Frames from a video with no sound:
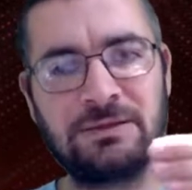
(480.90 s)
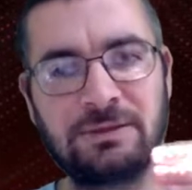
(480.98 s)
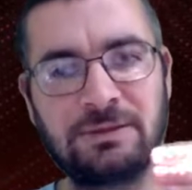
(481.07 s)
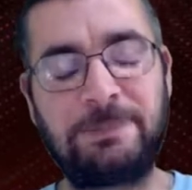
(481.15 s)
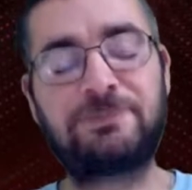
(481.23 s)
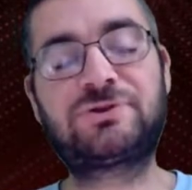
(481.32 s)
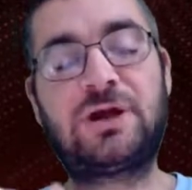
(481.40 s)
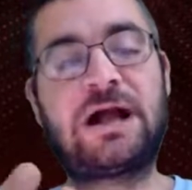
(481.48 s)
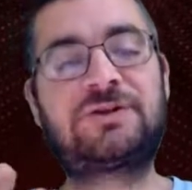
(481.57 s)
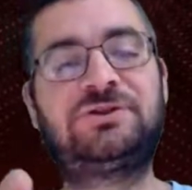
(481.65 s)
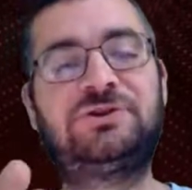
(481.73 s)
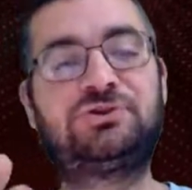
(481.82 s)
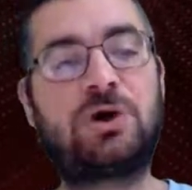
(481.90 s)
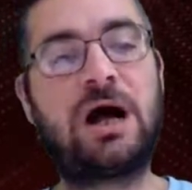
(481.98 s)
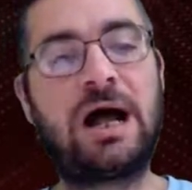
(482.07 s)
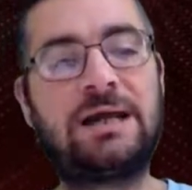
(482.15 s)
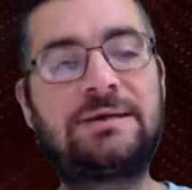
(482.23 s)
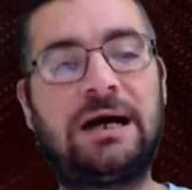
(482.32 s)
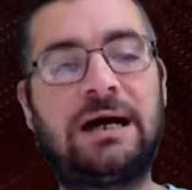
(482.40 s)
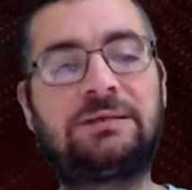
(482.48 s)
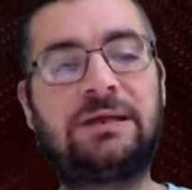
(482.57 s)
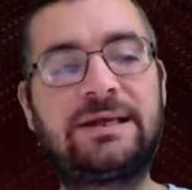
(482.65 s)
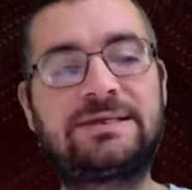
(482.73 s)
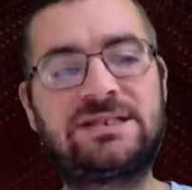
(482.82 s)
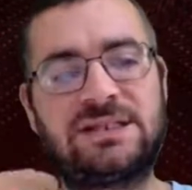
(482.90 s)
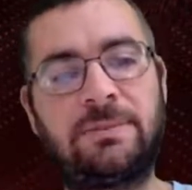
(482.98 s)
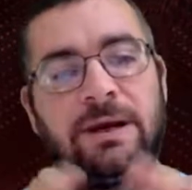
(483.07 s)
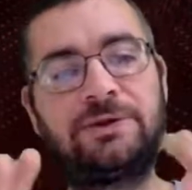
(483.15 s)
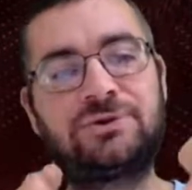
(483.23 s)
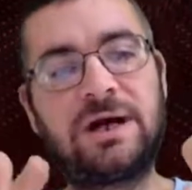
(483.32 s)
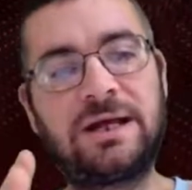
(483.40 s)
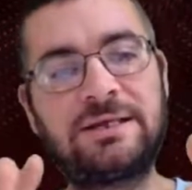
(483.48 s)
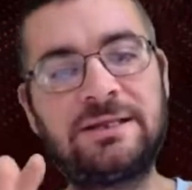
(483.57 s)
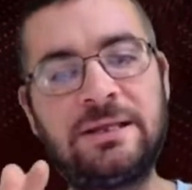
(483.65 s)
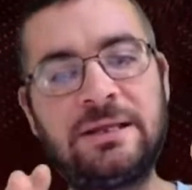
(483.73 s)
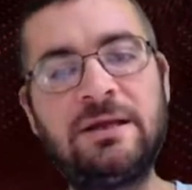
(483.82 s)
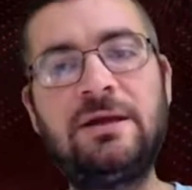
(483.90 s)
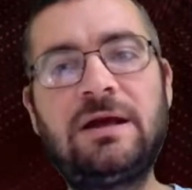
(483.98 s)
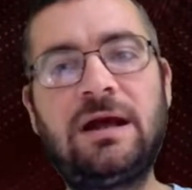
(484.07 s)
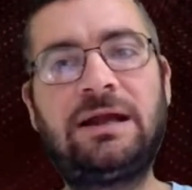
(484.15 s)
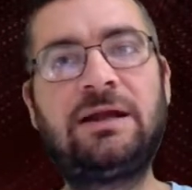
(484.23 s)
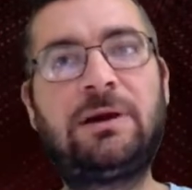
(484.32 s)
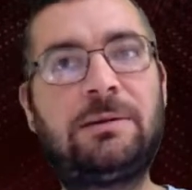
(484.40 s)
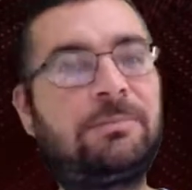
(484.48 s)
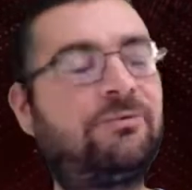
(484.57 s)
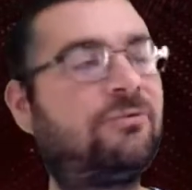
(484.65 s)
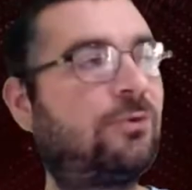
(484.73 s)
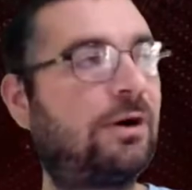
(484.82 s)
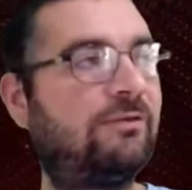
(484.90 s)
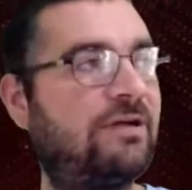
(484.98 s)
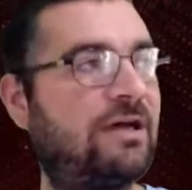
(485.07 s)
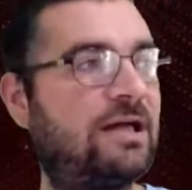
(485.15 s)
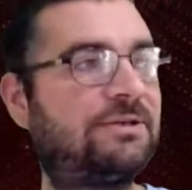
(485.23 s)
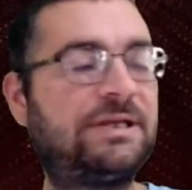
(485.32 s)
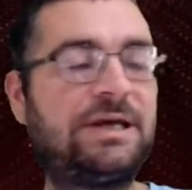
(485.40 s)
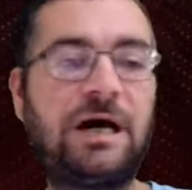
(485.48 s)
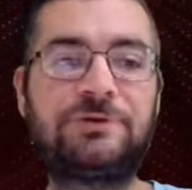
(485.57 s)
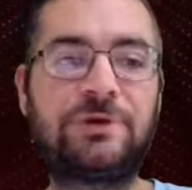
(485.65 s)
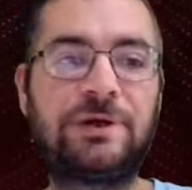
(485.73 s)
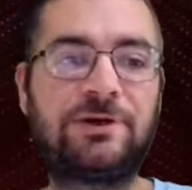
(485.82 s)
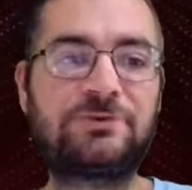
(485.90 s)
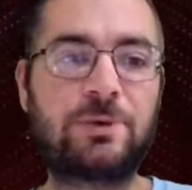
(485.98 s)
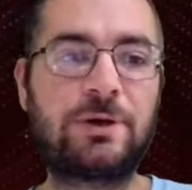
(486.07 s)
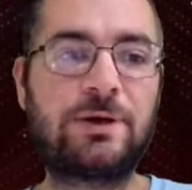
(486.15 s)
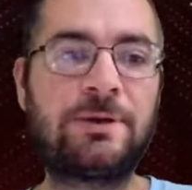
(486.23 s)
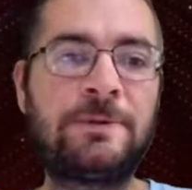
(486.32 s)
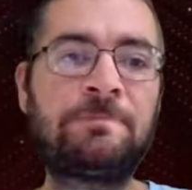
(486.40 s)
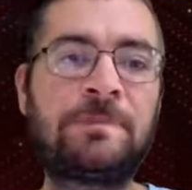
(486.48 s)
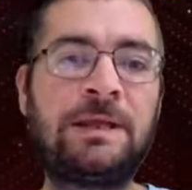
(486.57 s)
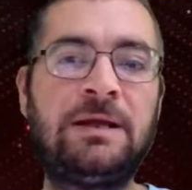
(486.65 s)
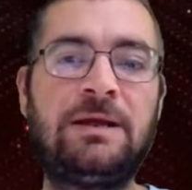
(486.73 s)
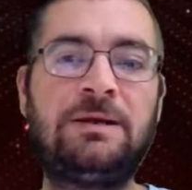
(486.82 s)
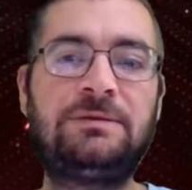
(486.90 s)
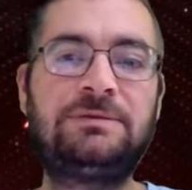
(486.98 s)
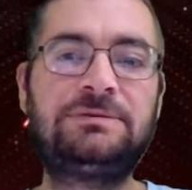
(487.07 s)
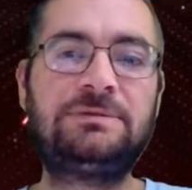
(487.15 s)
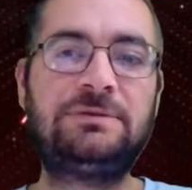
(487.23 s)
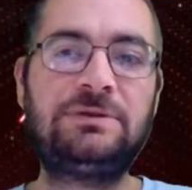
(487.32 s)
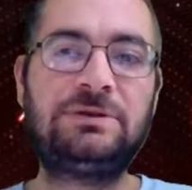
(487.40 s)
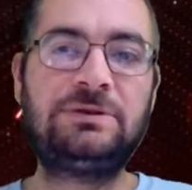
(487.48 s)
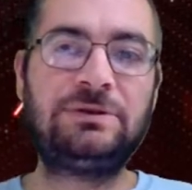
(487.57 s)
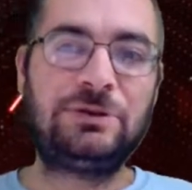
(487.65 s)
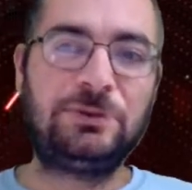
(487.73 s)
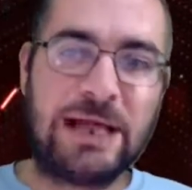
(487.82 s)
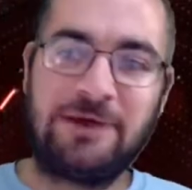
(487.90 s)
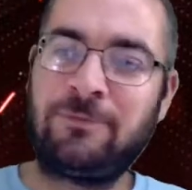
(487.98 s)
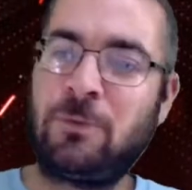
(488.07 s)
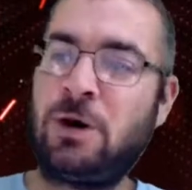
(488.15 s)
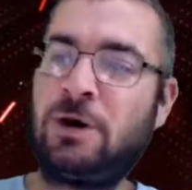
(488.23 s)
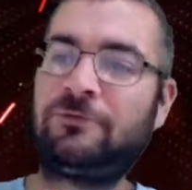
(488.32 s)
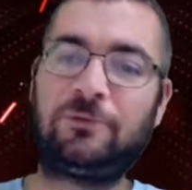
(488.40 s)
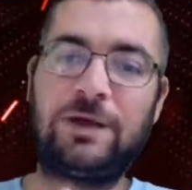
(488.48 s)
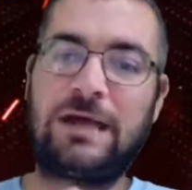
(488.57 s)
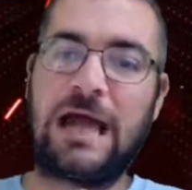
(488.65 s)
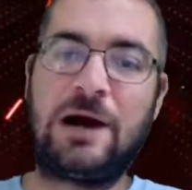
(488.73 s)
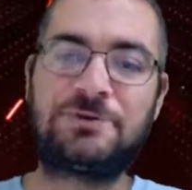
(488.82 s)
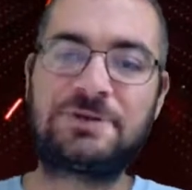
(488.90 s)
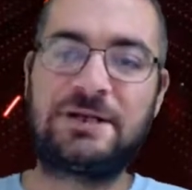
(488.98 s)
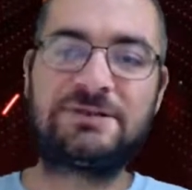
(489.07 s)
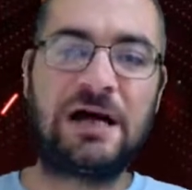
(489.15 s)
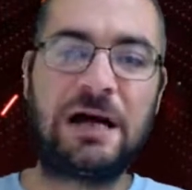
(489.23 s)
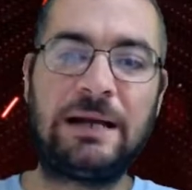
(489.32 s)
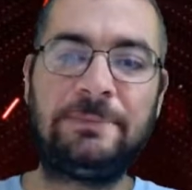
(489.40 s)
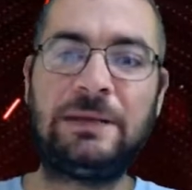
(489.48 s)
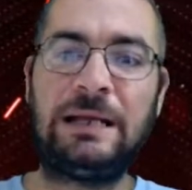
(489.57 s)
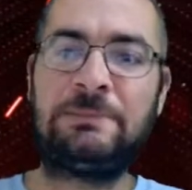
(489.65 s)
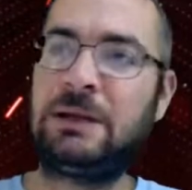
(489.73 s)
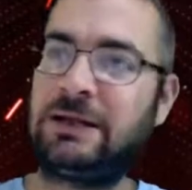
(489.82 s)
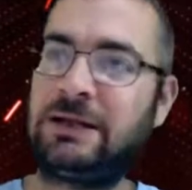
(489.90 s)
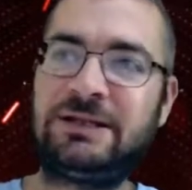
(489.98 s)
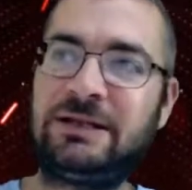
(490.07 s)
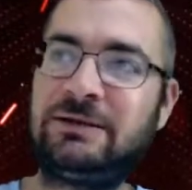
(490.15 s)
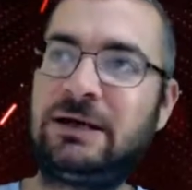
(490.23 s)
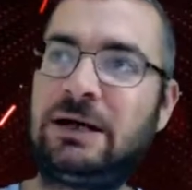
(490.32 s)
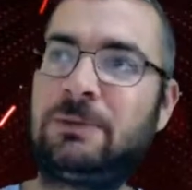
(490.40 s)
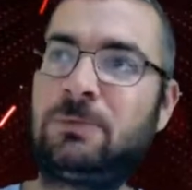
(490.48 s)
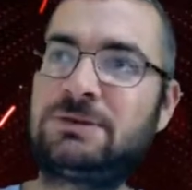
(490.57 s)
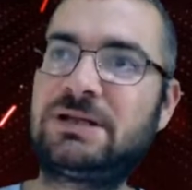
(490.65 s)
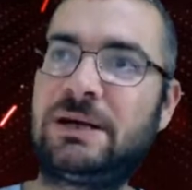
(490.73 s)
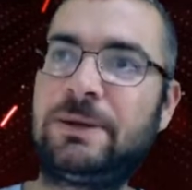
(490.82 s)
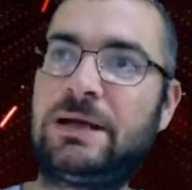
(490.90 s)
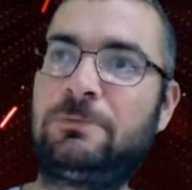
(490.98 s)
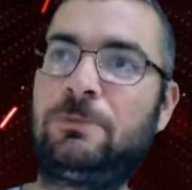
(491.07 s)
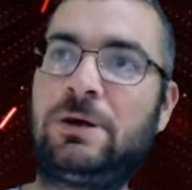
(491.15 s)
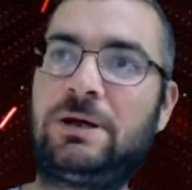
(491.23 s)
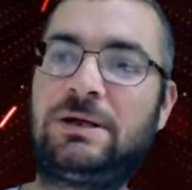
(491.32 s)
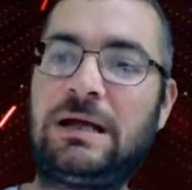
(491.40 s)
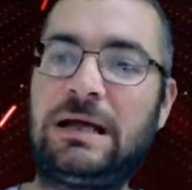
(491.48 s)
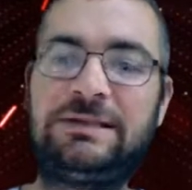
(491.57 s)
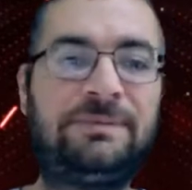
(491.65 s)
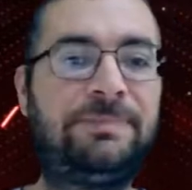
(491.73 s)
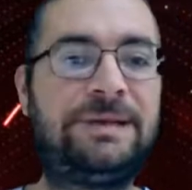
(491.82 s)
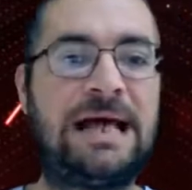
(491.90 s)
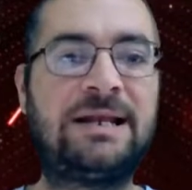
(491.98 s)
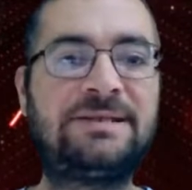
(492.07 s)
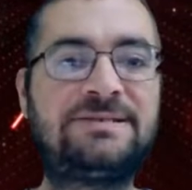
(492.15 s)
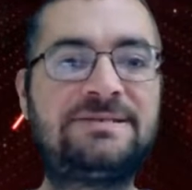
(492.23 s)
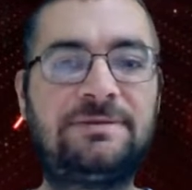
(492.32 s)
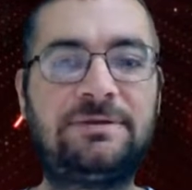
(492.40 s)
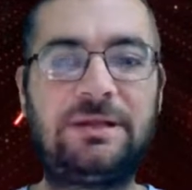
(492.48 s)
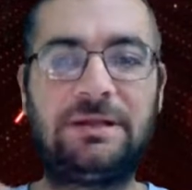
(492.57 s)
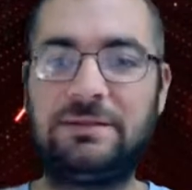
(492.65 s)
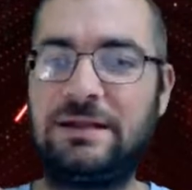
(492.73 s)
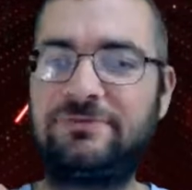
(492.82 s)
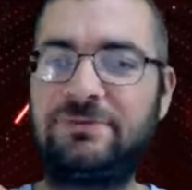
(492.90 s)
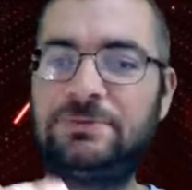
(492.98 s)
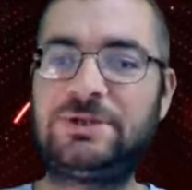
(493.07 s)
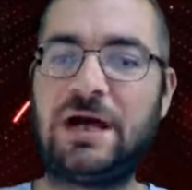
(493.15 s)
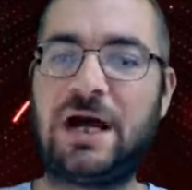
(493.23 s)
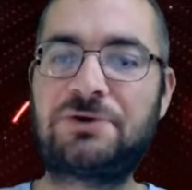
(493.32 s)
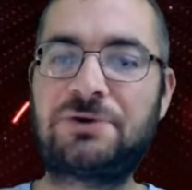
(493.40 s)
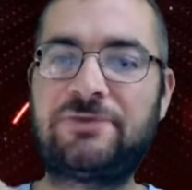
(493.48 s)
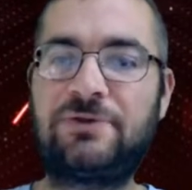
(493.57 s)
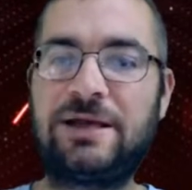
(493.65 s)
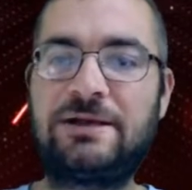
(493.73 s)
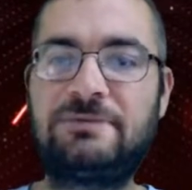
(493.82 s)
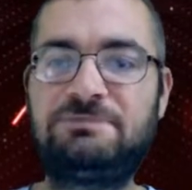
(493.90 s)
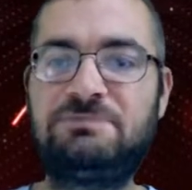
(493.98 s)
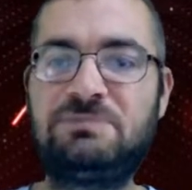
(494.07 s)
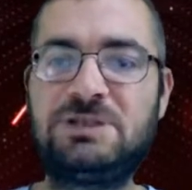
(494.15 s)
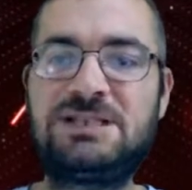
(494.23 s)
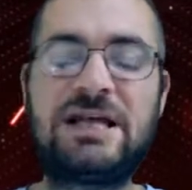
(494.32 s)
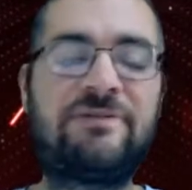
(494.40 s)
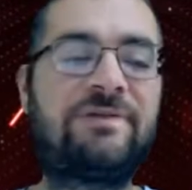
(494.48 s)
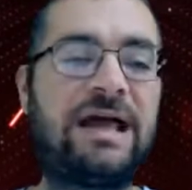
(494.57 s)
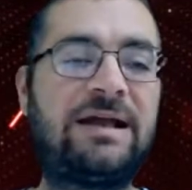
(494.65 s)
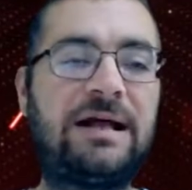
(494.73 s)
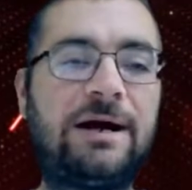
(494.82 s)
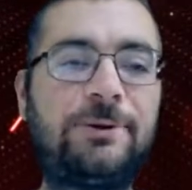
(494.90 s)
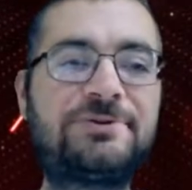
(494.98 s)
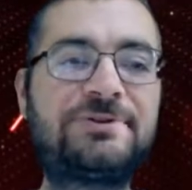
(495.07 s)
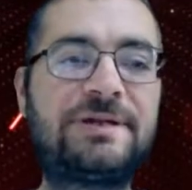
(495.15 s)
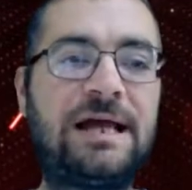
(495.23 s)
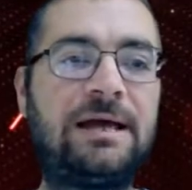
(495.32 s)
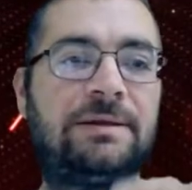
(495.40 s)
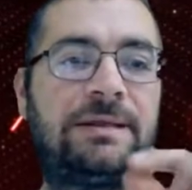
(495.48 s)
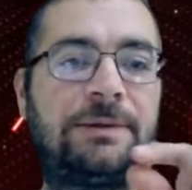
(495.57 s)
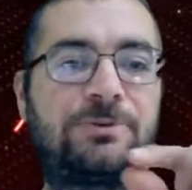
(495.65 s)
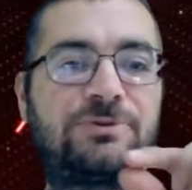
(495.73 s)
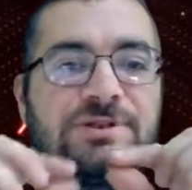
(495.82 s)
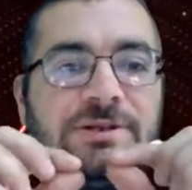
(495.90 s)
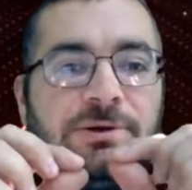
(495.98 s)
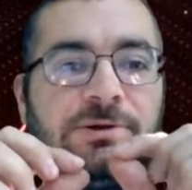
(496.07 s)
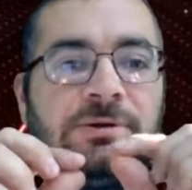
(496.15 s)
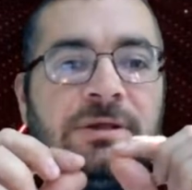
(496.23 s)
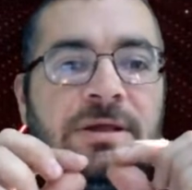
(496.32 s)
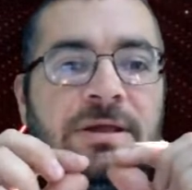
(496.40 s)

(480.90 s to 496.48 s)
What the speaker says: peppers are actually dry, not like semi-dry. I know before I've had dehydrators where you have them on for like hours at a time, and I did one time I had one. I did bananas, left them dehydrate for like 7-8 hours, and they were still